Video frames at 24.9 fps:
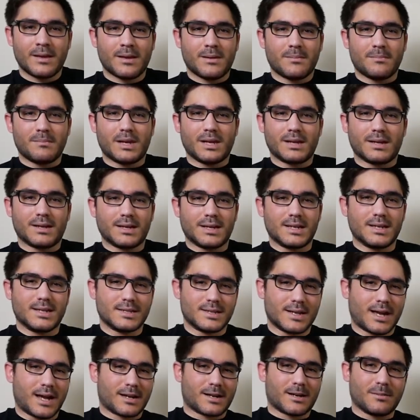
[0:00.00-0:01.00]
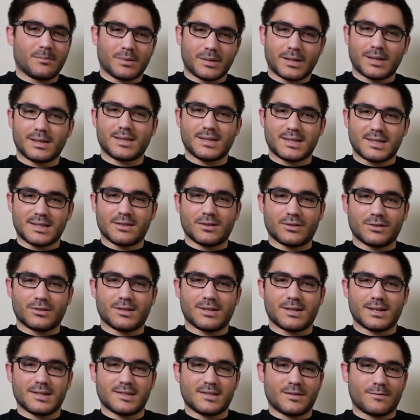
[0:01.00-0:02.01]
meaning he's not completely stilted
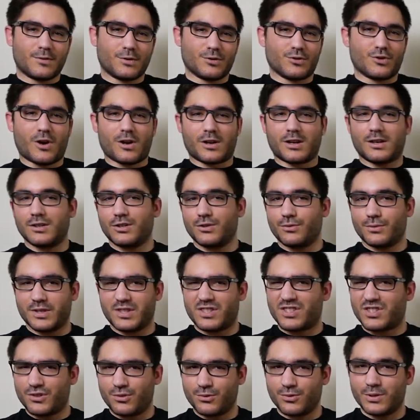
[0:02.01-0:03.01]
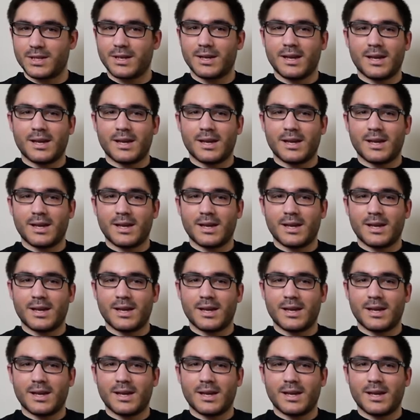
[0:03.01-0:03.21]
as if you're talking to a suit,